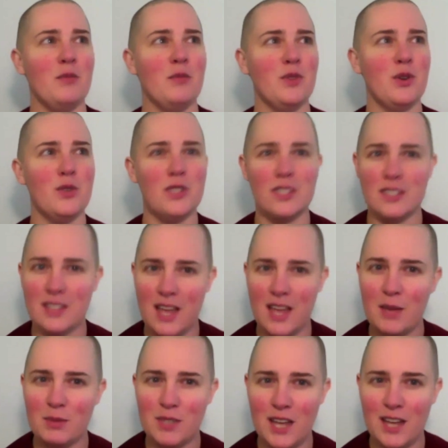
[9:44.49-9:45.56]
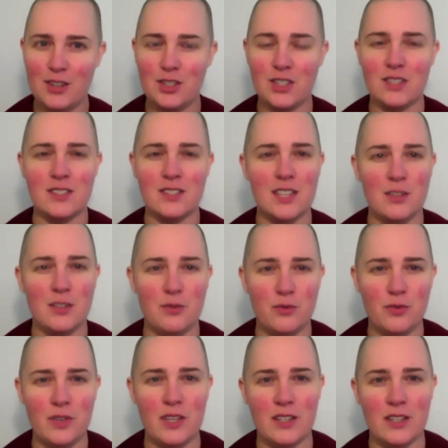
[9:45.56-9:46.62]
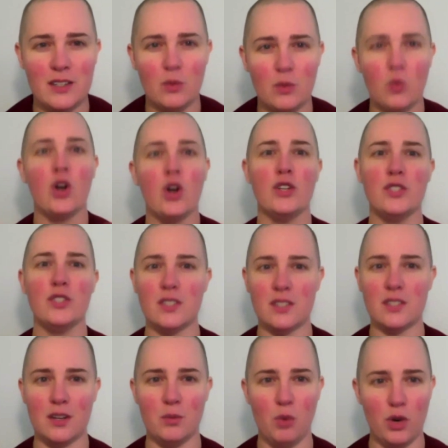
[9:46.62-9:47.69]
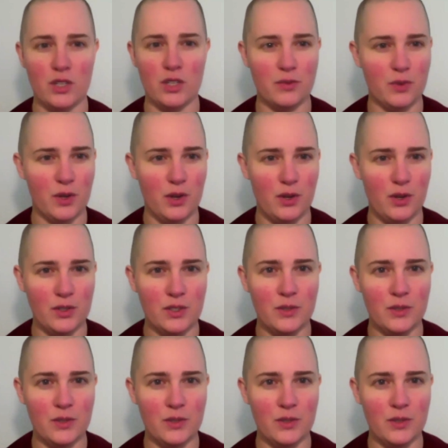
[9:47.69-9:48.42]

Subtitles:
those same tensions can feel worse and more difficult.